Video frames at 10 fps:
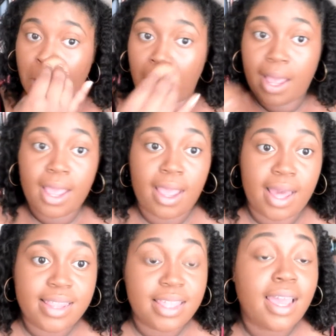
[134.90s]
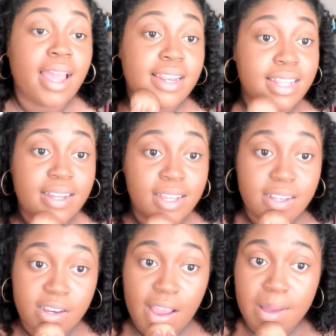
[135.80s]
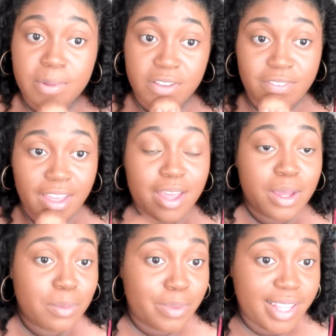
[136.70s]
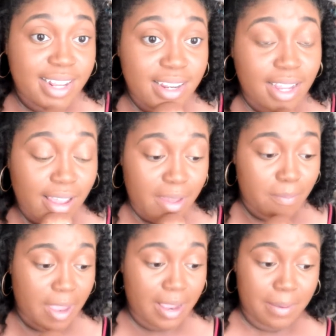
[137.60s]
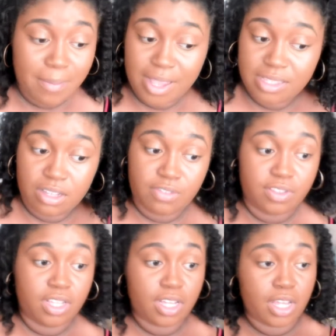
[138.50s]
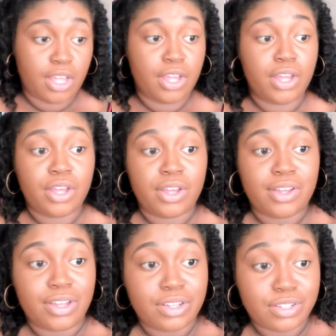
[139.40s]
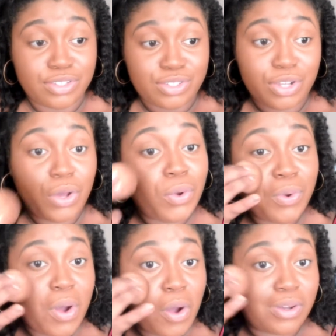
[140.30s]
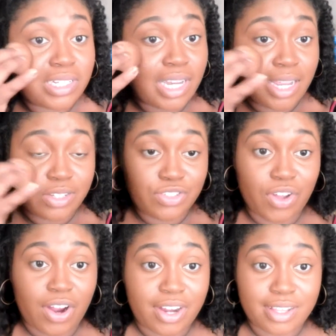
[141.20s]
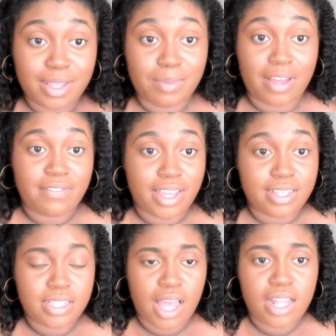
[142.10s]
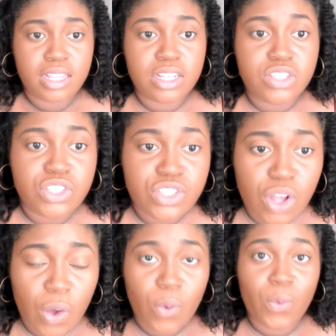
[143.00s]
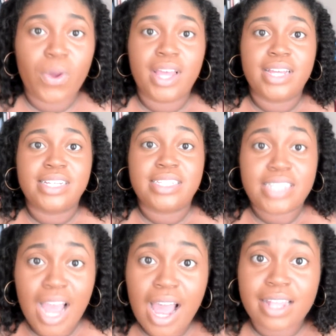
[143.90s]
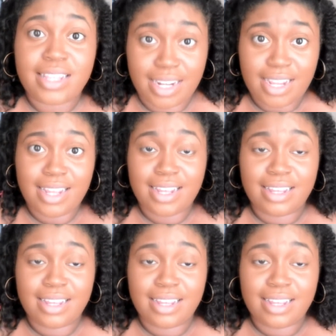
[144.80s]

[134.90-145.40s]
Okay, I think I did a good job of blending and making myself look 2 whole shades darker than my face. I look so chocolatey.